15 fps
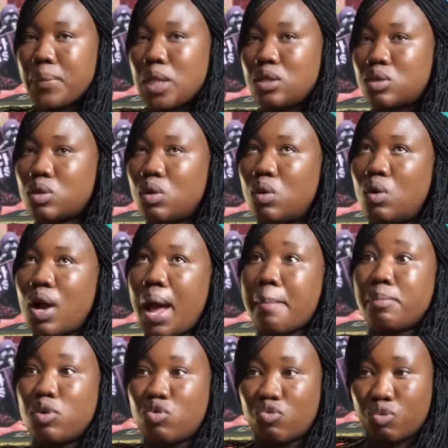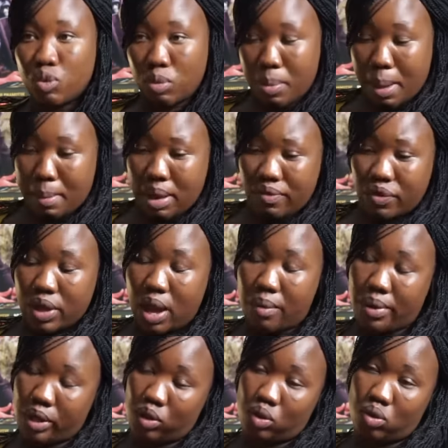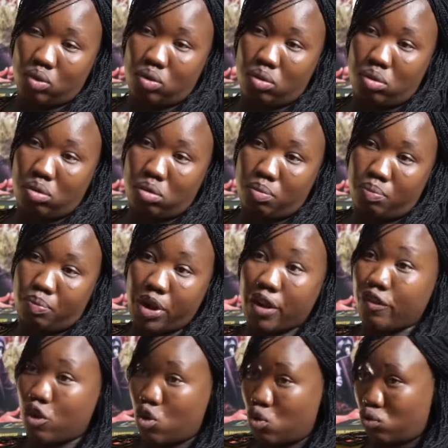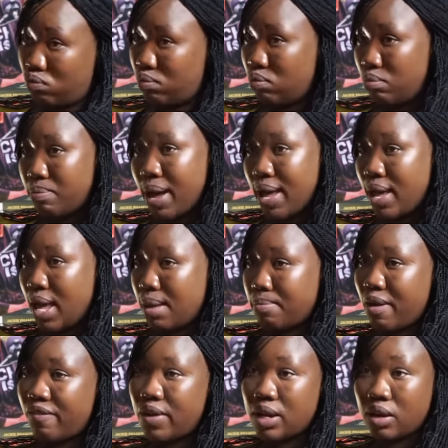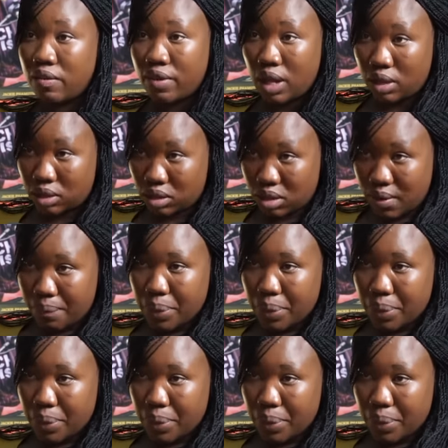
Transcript: So I moved to Mama V. I went to Brave Home by Emma van der Waals.